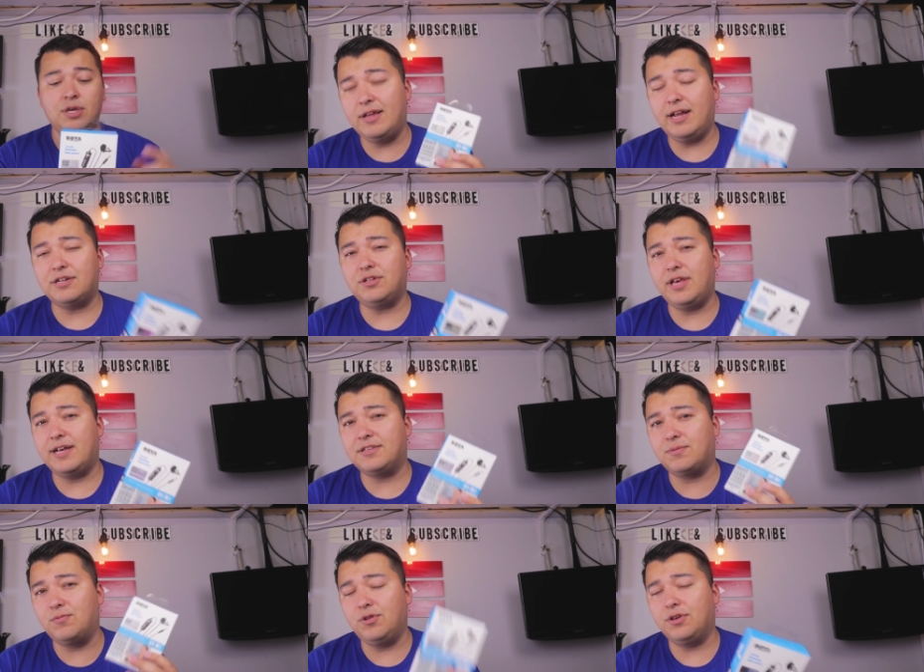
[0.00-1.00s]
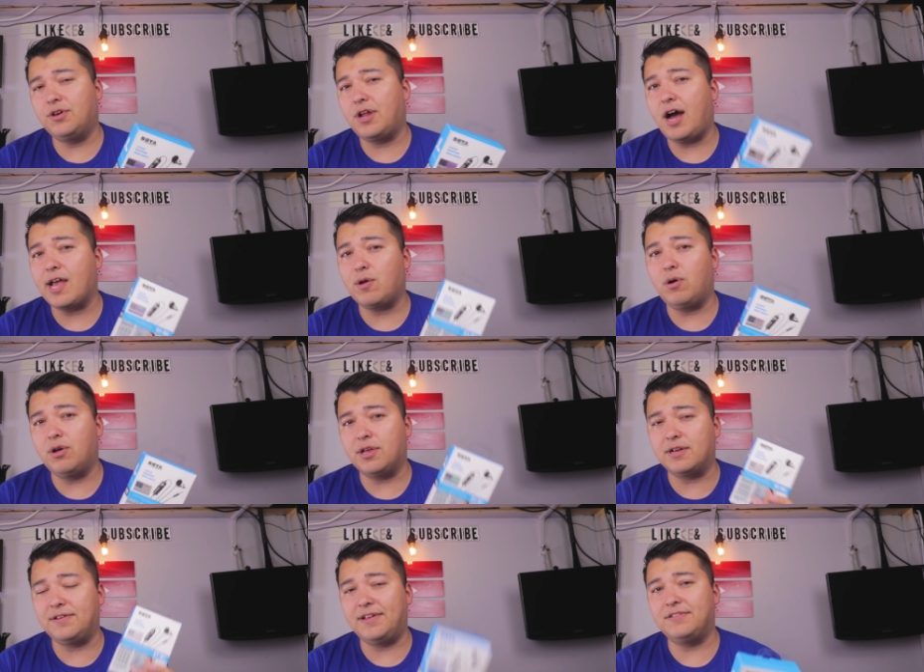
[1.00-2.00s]
and actually has some really good high quality
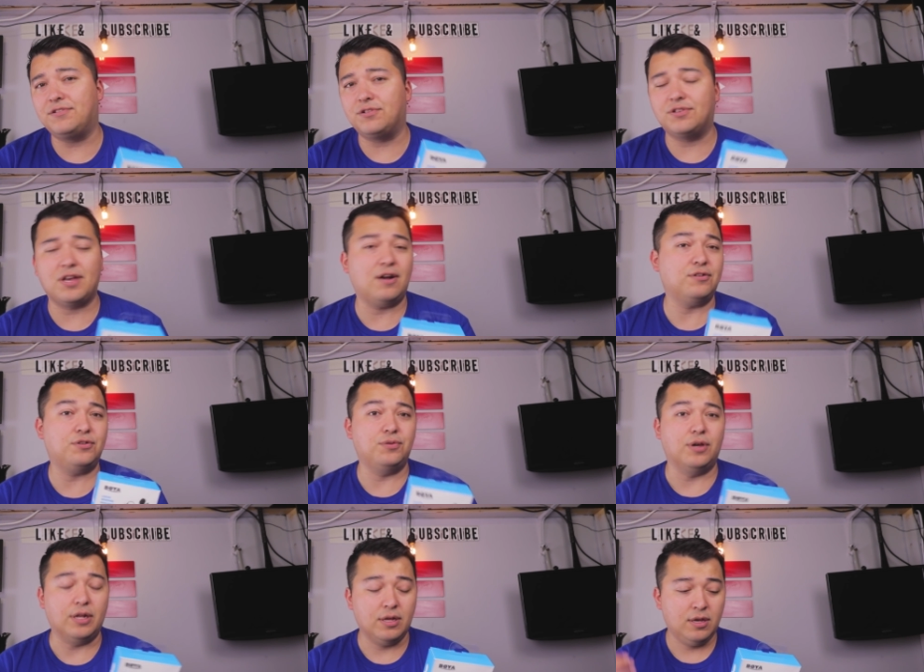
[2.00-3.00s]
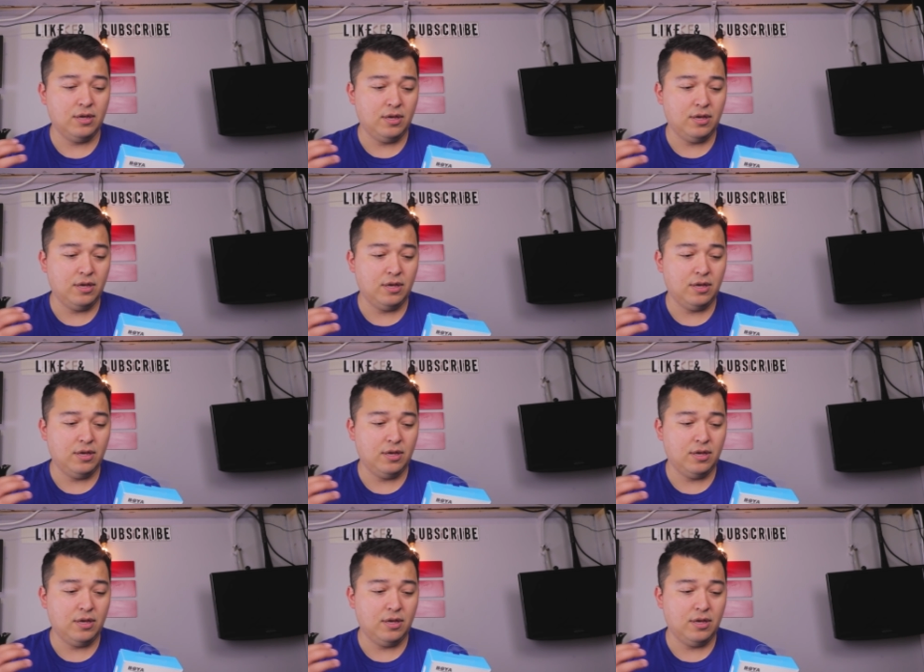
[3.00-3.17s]
condenser sound to it.